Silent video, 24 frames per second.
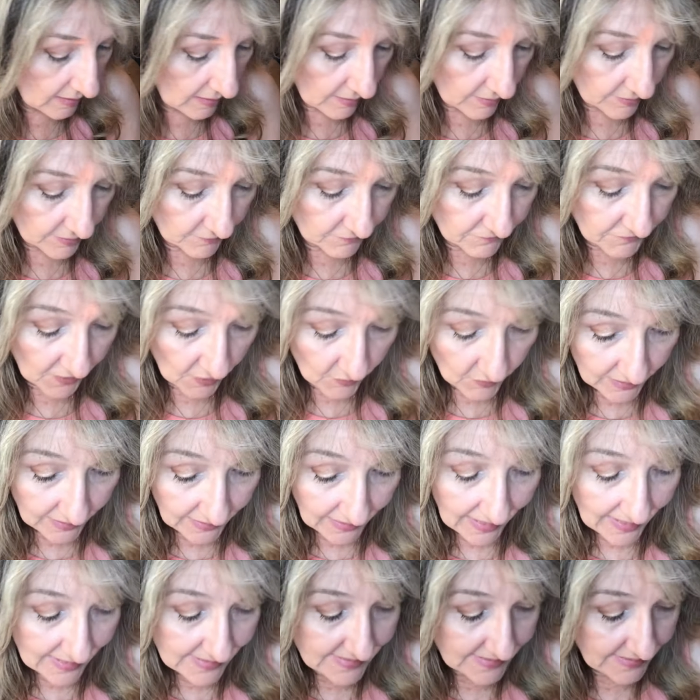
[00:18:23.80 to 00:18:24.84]
The very
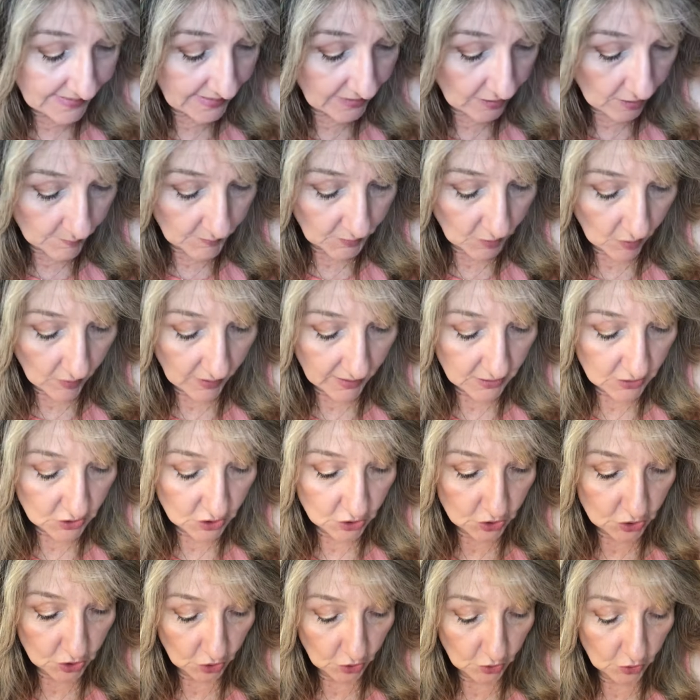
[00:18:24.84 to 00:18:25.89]
last thing I'm going to
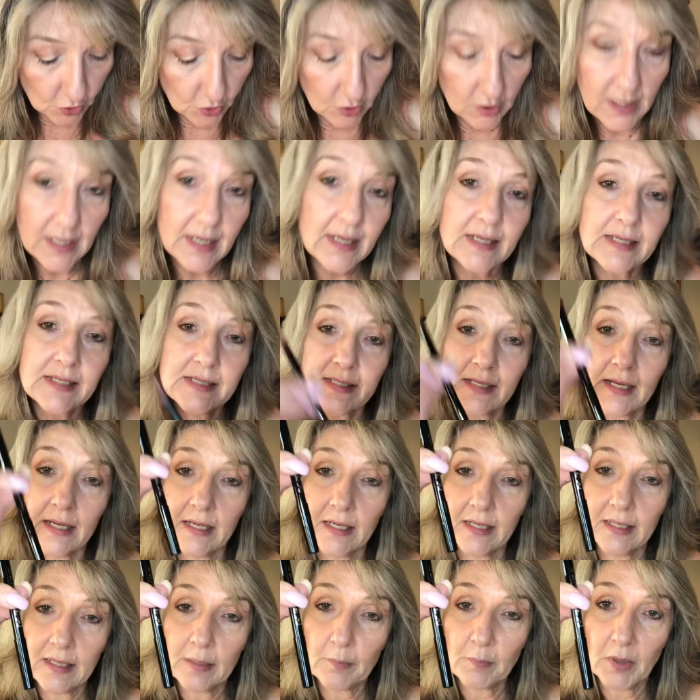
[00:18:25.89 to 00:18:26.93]
do is
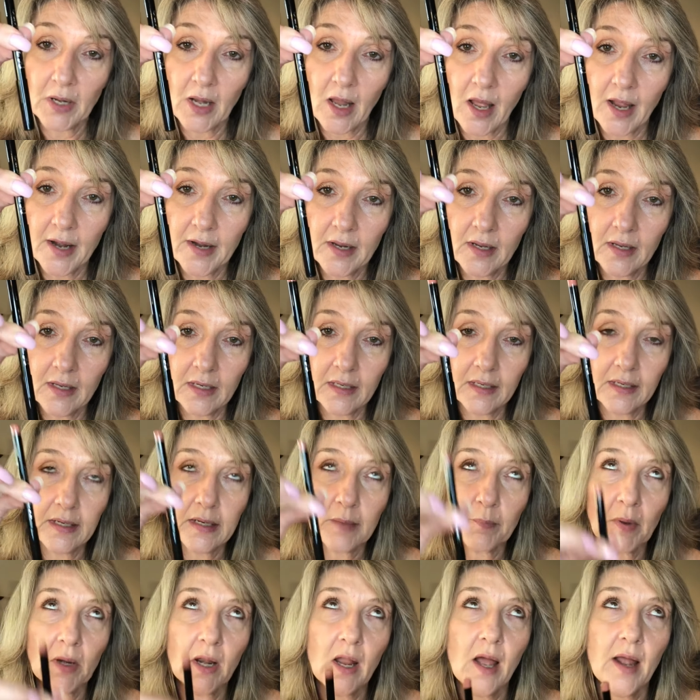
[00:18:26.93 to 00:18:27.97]
lip liner.
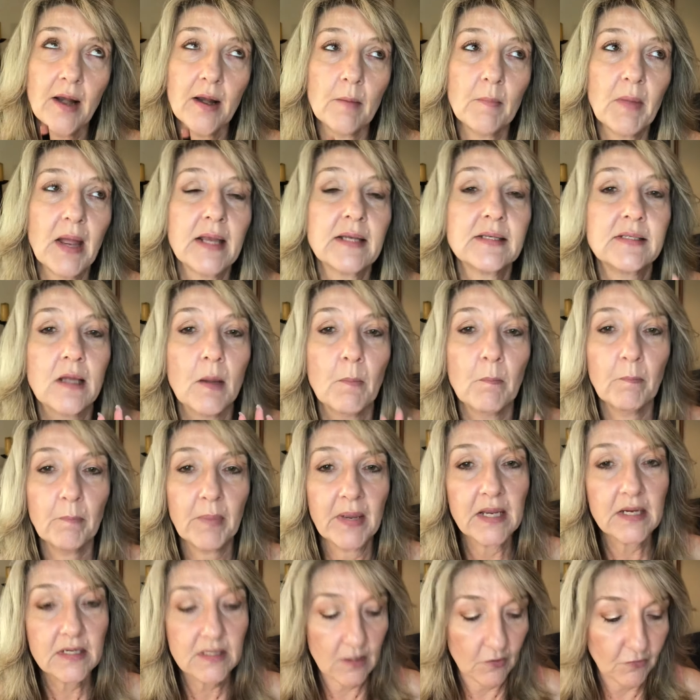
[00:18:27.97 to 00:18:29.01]
Lip liner makes a
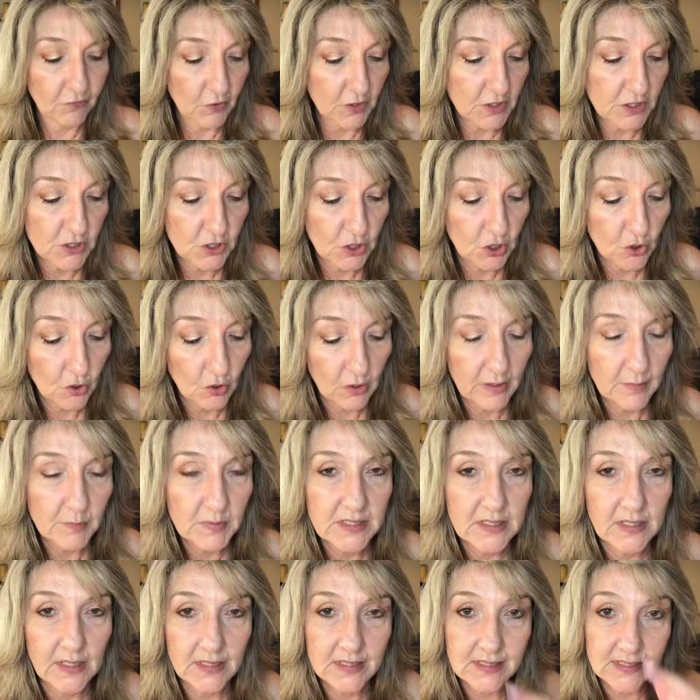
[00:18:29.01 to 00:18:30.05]
big difference to your
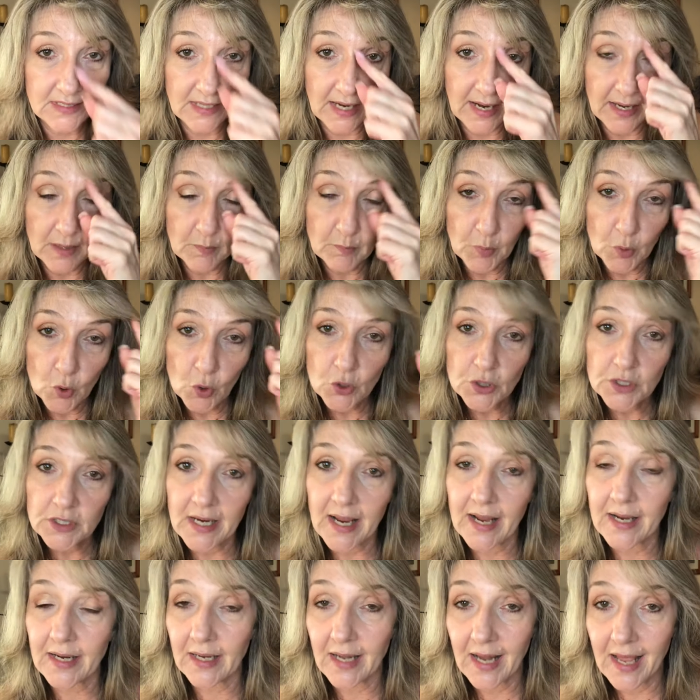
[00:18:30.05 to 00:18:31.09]
lipstick staying put
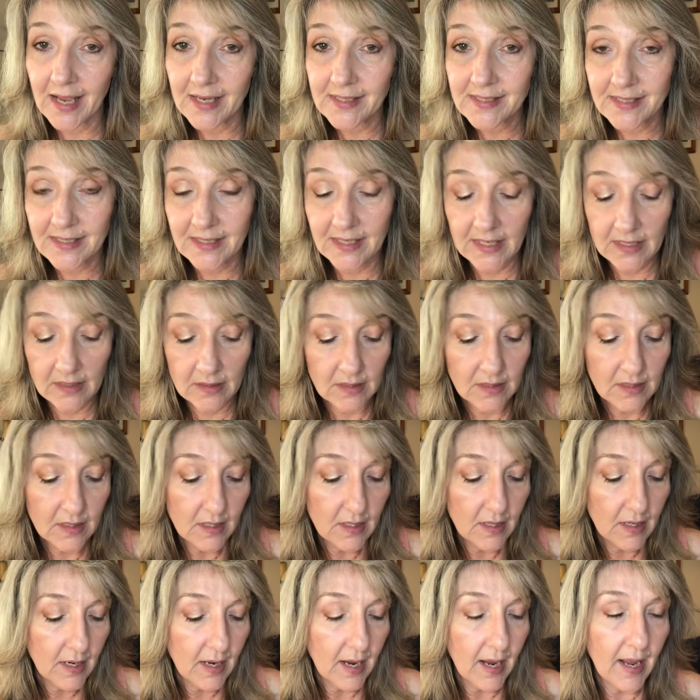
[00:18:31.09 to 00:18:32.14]
and lasting,
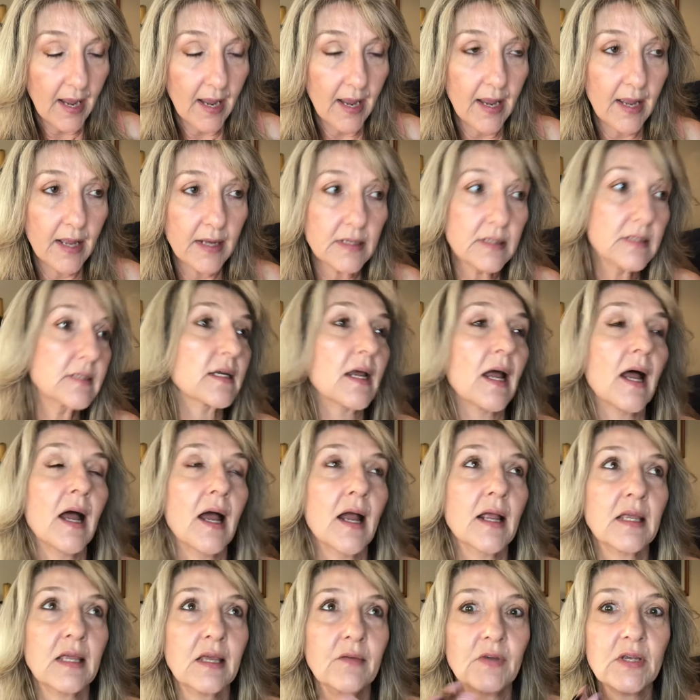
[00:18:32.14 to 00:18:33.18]
and
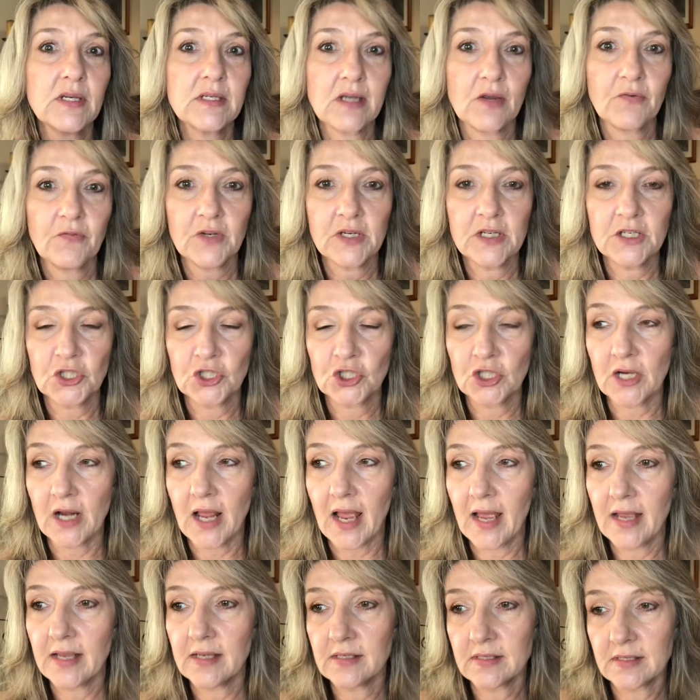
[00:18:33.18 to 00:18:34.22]
giving definition.
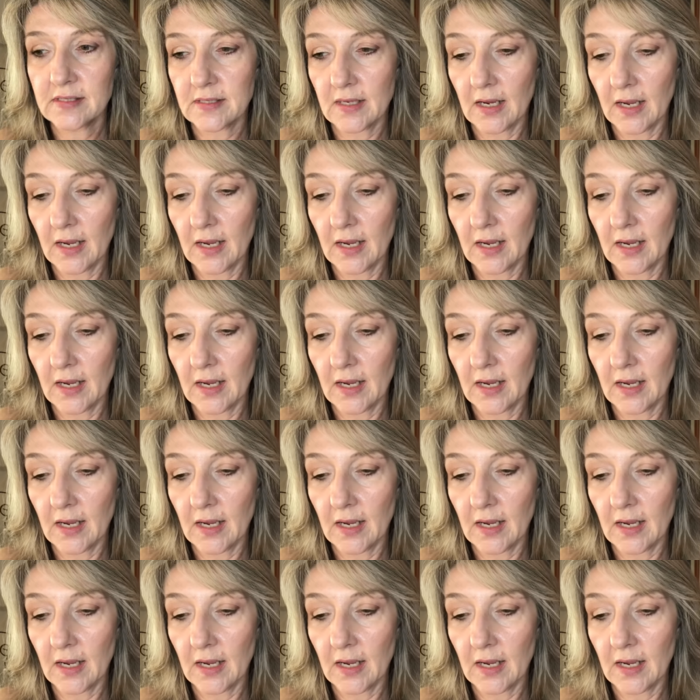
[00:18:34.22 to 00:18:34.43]
As